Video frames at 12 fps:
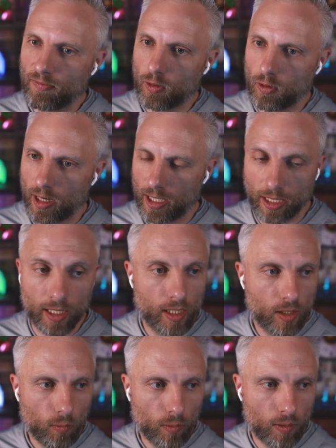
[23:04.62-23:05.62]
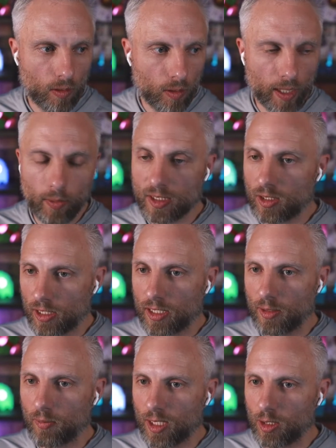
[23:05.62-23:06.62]
cruddy. Well, okay, was there
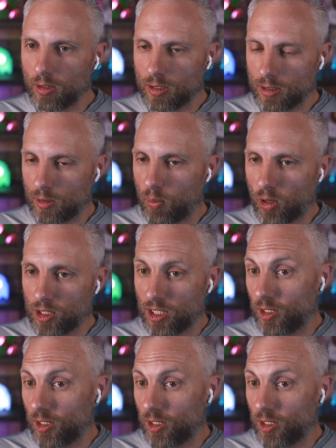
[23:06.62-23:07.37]
anything we can do to support you?